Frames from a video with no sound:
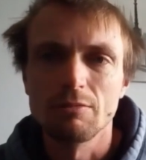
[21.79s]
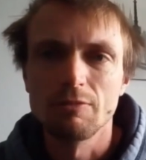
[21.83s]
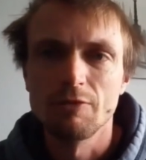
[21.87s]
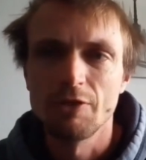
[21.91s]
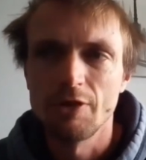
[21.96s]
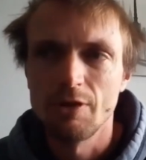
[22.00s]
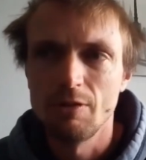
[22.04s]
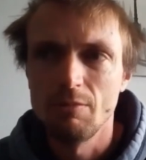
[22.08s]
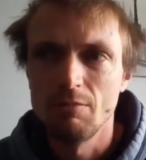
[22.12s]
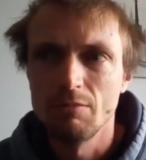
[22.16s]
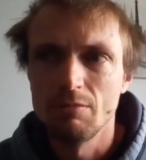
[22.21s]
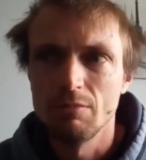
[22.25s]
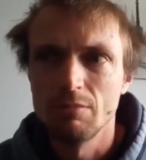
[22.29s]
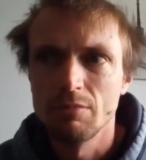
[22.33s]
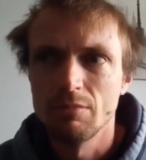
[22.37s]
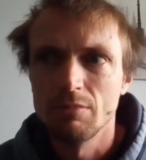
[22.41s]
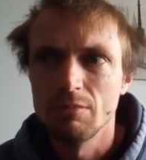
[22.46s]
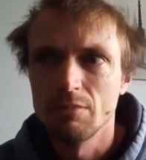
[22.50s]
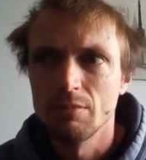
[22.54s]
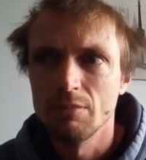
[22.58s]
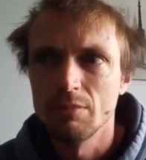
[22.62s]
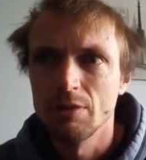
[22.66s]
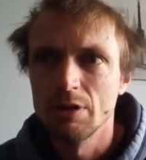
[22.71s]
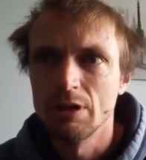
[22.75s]
No,
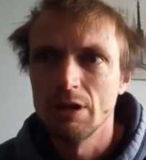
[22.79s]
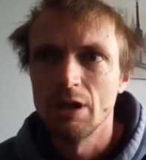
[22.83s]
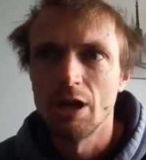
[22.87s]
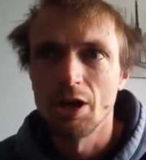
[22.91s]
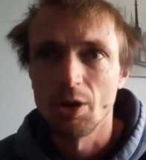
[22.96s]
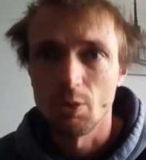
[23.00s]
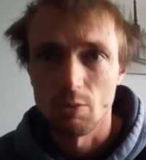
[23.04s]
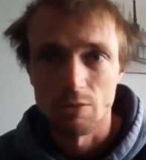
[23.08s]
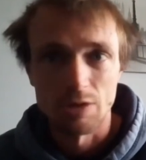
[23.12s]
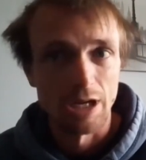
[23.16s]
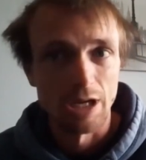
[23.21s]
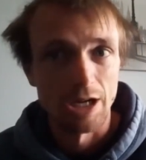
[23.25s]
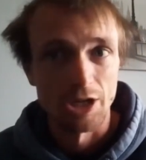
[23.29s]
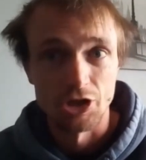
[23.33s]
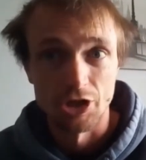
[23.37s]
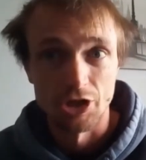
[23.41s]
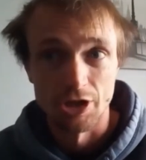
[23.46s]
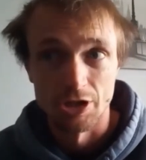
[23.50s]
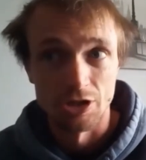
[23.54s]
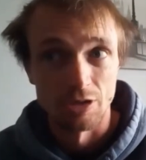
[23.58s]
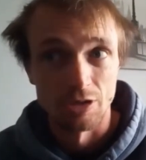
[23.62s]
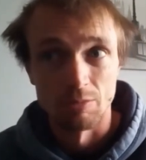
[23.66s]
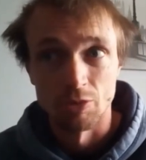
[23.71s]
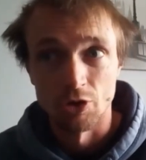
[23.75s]
it was last year
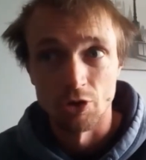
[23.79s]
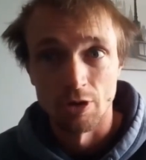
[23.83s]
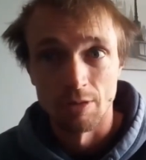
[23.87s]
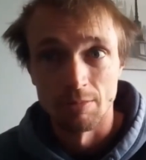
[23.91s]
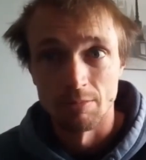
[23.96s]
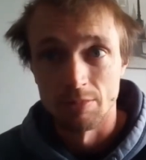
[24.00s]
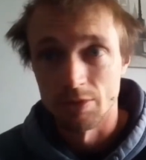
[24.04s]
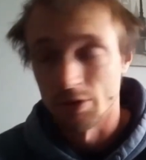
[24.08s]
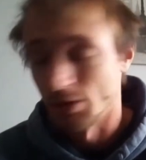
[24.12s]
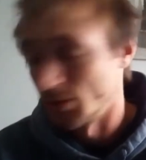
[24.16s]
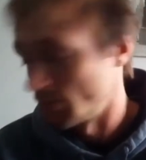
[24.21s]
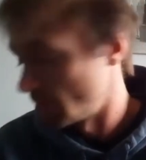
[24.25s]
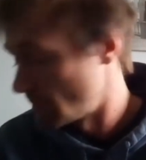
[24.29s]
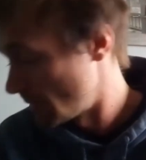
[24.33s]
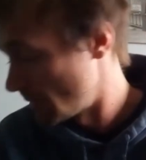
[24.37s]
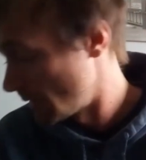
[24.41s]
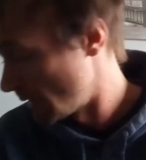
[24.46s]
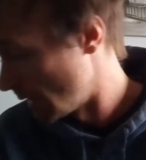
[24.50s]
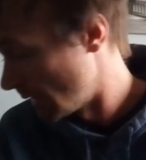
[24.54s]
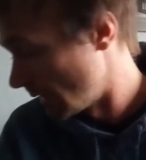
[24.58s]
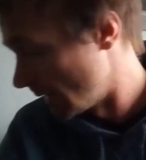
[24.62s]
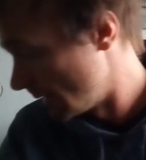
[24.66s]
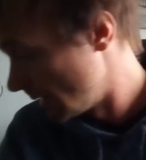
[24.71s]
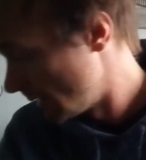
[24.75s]
sometime, so yeah.